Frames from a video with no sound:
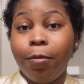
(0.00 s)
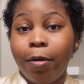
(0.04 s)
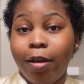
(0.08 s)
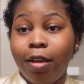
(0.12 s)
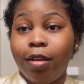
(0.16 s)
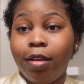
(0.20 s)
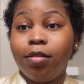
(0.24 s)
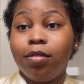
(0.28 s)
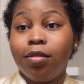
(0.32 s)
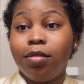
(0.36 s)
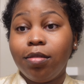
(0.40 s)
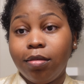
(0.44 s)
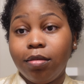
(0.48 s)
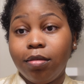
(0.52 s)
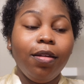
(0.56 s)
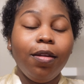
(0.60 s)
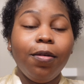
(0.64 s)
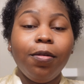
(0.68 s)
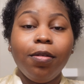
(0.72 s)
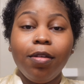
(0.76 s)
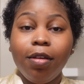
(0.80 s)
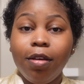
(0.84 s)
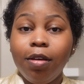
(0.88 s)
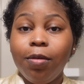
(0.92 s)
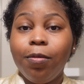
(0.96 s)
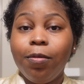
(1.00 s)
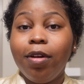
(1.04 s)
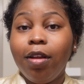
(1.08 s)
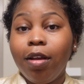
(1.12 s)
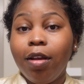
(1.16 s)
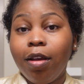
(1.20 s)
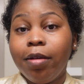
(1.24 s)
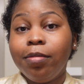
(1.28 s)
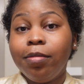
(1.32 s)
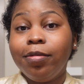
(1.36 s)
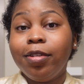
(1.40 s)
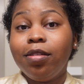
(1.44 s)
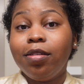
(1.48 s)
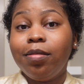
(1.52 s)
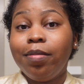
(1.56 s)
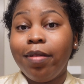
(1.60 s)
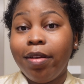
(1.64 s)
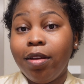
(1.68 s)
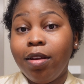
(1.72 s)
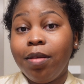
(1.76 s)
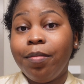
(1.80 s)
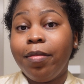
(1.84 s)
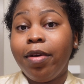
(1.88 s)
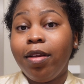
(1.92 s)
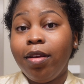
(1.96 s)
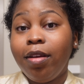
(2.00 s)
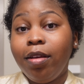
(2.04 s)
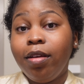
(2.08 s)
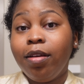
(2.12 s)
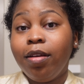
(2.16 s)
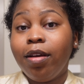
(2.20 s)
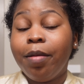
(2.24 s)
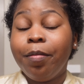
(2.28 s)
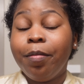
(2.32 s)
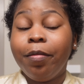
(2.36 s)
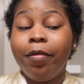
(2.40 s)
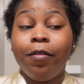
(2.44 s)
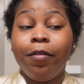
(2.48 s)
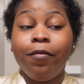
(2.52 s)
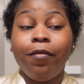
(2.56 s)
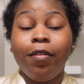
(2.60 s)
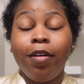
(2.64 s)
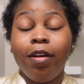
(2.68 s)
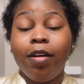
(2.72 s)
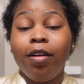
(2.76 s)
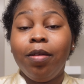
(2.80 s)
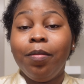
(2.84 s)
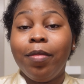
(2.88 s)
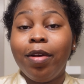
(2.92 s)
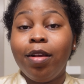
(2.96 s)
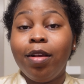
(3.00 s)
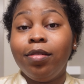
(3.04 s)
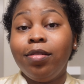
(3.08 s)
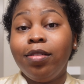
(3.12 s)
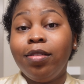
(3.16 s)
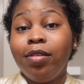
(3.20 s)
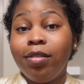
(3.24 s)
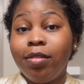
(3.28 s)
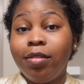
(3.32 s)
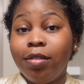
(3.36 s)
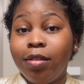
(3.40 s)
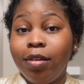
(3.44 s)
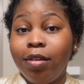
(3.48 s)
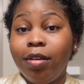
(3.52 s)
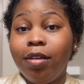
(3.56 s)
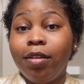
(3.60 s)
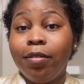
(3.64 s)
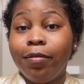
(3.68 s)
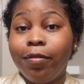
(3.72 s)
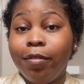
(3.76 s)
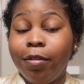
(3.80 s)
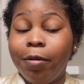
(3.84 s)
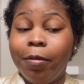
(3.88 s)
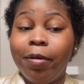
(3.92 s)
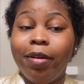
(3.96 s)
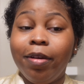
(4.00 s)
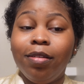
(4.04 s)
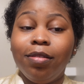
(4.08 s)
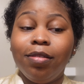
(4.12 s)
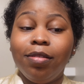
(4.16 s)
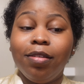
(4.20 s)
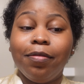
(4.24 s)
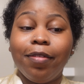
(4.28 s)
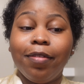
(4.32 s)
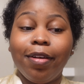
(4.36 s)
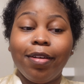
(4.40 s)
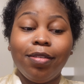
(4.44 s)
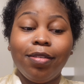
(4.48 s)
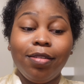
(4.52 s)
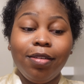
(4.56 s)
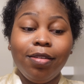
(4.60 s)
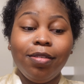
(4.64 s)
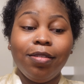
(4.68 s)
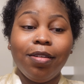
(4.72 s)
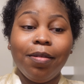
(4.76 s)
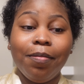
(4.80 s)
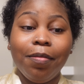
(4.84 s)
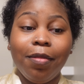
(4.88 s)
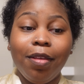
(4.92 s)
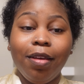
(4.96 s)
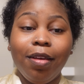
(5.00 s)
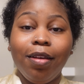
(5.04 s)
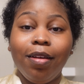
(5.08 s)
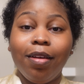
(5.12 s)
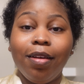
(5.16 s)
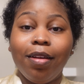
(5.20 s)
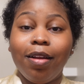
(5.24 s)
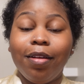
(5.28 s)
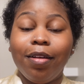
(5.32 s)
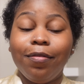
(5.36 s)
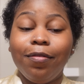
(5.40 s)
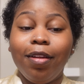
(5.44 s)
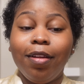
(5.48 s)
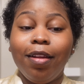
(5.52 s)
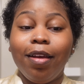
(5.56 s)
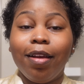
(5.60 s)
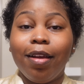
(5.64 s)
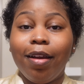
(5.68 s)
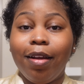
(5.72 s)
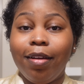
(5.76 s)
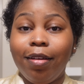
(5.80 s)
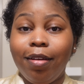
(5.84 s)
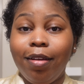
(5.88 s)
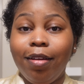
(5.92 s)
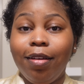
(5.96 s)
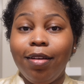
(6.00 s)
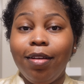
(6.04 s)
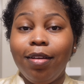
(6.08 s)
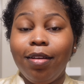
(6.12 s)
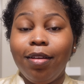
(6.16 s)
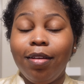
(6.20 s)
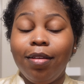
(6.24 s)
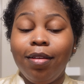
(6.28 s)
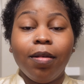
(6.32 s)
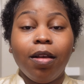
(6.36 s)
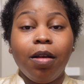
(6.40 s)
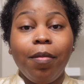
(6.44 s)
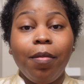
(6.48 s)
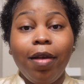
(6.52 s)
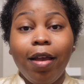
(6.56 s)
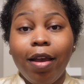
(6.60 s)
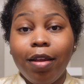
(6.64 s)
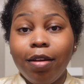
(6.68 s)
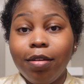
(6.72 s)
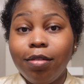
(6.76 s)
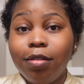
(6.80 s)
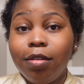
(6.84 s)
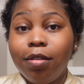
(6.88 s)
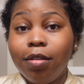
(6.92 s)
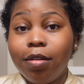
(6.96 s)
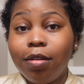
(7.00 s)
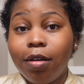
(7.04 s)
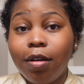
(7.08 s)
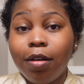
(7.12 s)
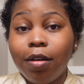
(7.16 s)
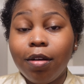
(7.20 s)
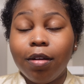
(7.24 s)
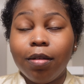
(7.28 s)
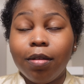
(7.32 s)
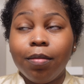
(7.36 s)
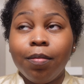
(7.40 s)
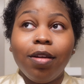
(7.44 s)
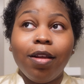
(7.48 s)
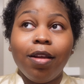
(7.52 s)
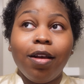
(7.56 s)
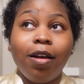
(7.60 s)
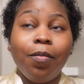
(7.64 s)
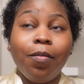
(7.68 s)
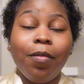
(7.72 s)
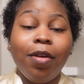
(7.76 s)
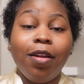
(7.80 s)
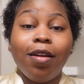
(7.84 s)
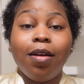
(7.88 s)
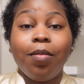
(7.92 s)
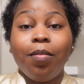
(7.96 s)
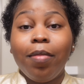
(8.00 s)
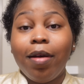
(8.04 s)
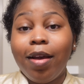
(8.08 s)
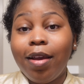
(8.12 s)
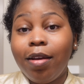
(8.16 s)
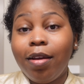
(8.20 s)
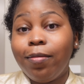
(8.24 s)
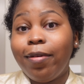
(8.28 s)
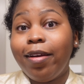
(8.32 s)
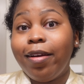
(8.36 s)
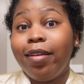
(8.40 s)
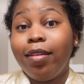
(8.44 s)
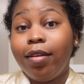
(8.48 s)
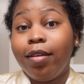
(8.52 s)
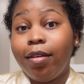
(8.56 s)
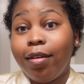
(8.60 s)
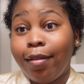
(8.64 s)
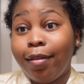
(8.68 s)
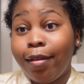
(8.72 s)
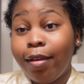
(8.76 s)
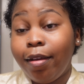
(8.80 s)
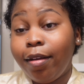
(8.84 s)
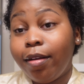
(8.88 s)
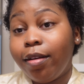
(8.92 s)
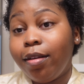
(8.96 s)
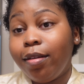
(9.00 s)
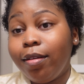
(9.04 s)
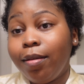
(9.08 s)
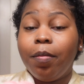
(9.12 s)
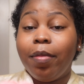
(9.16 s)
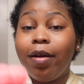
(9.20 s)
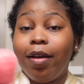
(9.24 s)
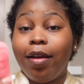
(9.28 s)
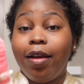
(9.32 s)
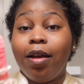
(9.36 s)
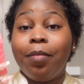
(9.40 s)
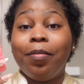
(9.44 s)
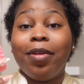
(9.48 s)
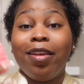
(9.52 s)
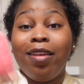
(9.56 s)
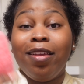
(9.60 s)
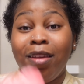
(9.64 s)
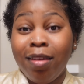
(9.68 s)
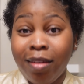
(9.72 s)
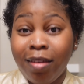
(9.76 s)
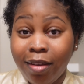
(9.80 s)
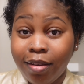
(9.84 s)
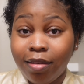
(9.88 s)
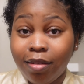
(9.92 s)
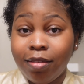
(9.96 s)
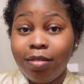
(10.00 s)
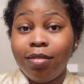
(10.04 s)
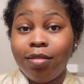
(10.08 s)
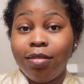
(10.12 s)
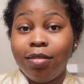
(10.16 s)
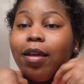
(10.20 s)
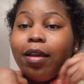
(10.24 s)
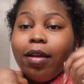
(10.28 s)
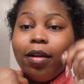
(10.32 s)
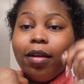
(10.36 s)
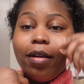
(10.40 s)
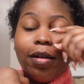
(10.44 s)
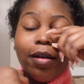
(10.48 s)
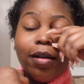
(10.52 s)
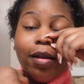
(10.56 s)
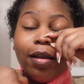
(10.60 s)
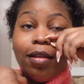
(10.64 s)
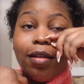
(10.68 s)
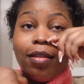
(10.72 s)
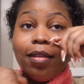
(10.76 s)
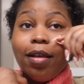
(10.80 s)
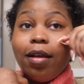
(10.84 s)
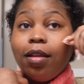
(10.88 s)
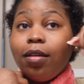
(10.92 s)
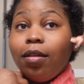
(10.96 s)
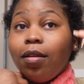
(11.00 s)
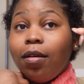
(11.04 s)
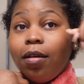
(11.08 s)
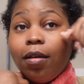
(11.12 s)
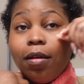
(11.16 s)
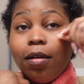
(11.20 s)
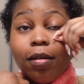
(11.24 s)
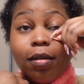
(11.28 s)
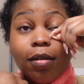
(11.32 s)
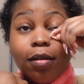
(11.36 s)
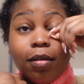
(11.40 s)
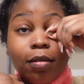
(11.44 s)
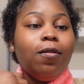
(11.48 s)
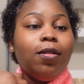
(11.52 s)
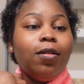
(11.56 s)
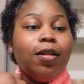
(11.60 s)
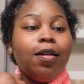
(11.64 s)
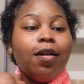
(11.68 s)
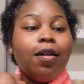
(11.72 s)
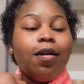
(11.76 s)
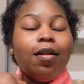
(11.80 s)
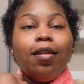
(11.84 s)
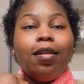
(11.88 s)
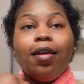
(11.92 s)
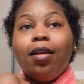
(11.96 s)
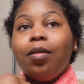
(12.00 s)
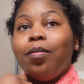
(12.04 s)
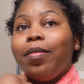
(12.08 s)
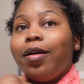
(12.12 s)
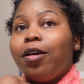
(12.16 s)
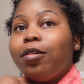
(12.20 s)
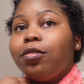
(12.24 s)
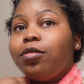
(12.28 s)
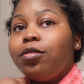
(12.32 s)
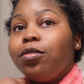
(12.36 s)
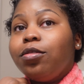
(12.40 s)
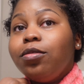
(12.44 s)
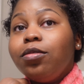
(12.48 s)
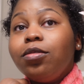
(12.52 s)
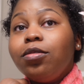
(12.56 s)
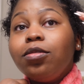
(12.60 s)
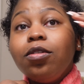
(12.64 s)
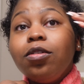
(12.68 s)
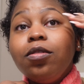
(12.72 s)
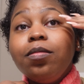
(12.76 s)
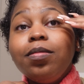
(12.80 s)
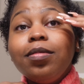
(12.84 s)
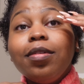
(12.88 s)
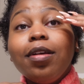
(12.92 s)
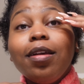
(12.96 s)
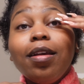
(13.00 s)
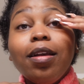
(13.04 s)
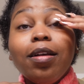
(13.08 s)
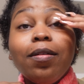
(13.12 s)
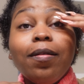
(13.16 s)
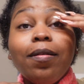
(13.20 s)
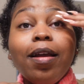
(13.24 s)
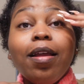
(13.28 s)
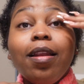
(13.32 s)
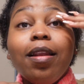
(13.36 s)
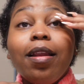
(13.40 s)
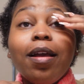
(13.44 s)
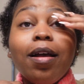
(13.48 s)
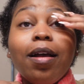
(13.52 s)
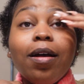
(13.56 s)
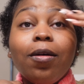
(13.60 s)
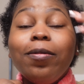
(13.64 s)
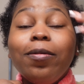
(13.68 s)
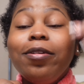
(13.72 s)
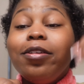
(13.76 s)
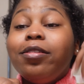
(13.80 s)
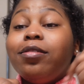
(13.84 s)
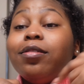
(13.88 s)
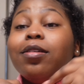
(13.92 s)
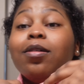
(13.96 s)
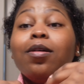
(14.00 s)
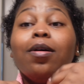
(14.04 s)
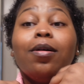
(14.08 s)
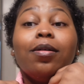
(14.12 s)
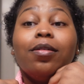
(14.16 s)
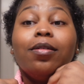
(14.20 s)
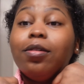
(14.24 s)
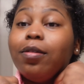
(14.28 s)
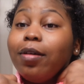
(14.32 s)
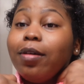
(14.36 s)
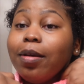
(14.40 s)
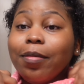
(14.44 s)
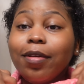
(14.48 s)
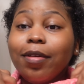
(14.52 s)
went. Low-key, when it comes to spending money, I'm very much easily influenced. If I see something and I feel like I need it, I'm gonna add it to the cart. Now, I may not buy it right then and there, but I'm gonna get it. Hair ain't that long. Only got like about two scoops of hair right now. We still gonna do it